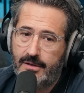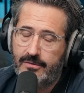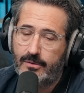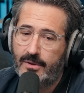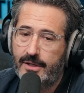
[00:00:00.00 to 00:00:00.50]

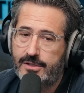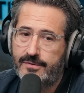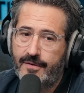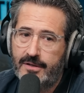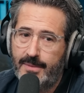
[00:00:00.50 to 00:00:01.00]
these are
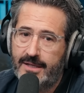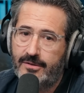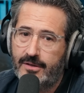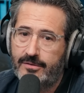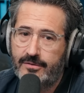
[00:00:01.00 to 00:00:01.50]
religious
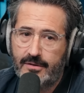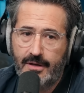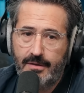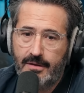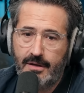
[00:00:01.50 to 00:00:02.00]
fundamentalists
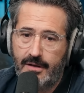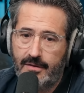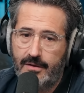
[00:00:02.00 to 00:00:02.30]
and uh,